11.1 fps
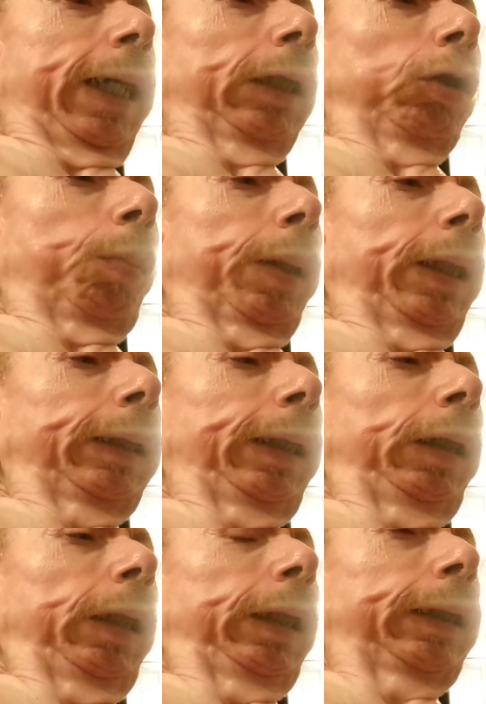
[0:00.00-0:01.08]
it's not the actual
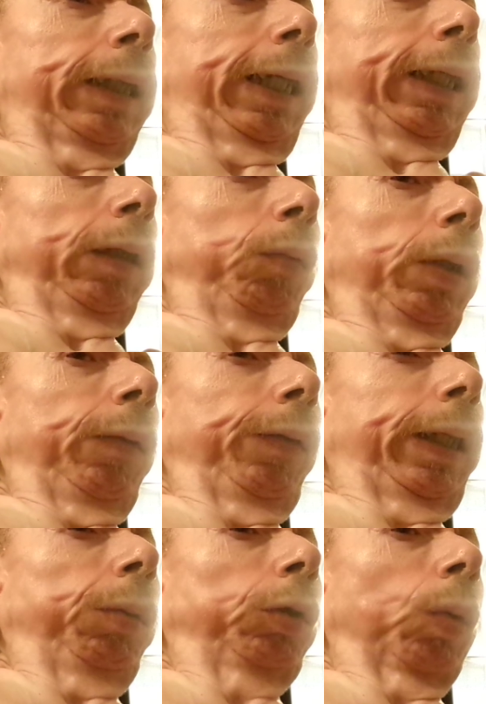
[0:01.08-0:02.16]
place he stayed in
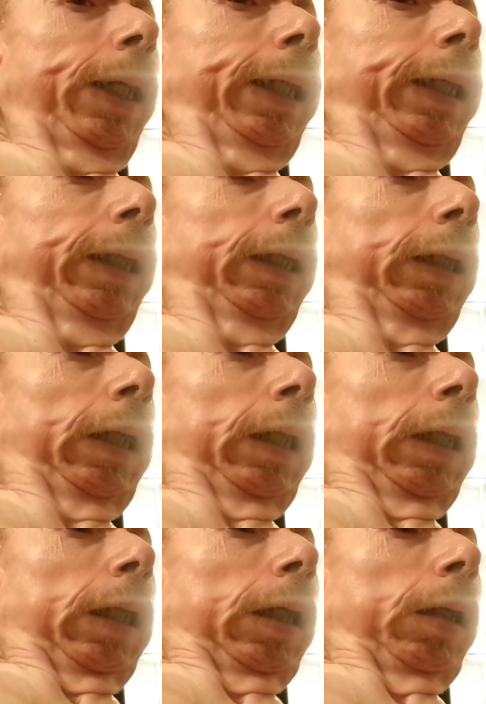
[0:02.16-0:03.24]
whenever he was writing
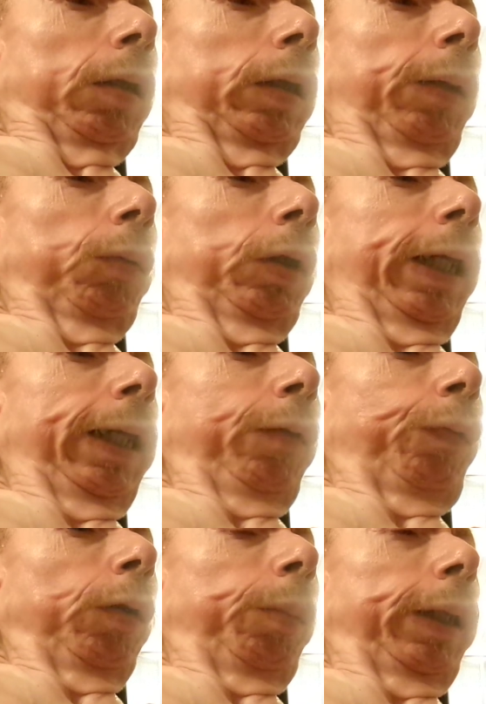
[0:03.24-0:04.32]
it. They
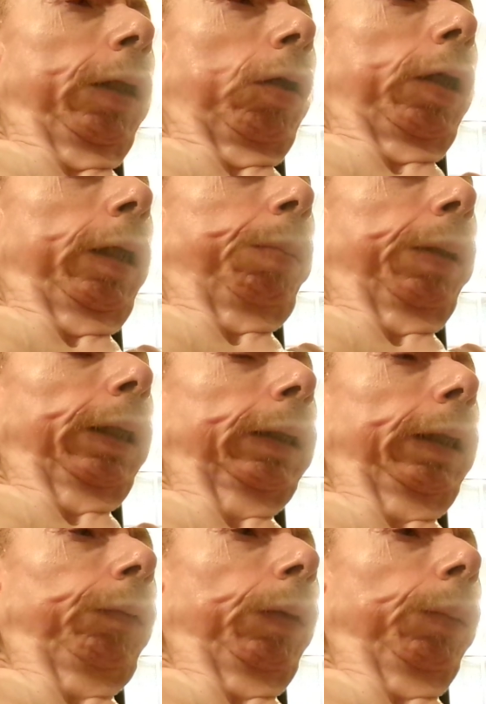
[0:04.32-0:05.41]
didn't film it in a haunted
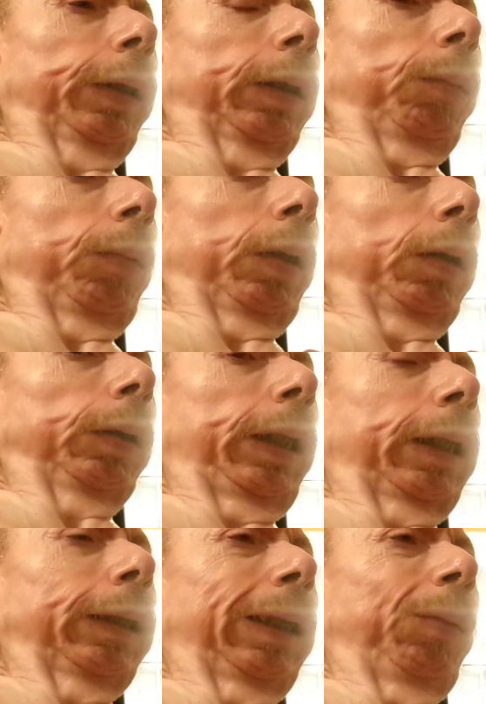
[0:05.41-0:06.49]
place. They filmed it somewhere
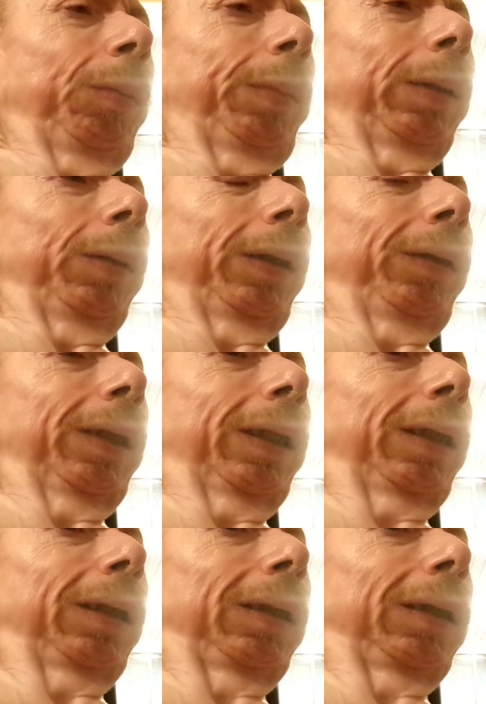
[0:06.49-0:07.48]
else. Yeah, because they wouldn't be able to do